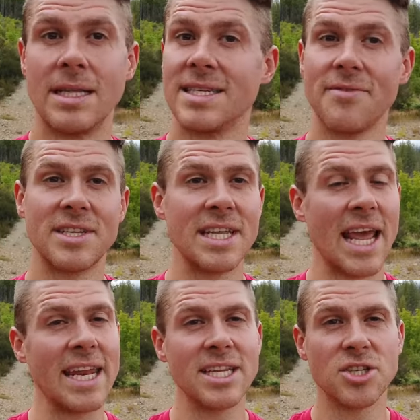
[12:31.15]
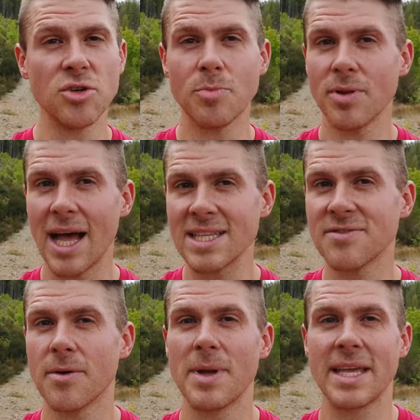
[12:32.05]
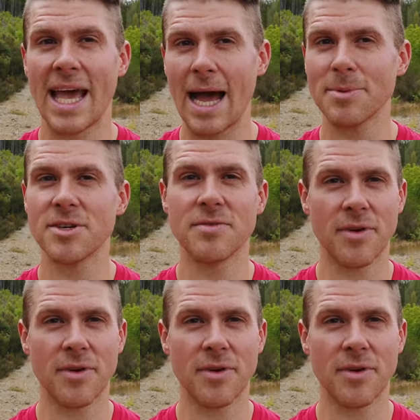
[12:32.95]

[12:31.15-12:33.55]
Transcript: In 1782, plants from a captured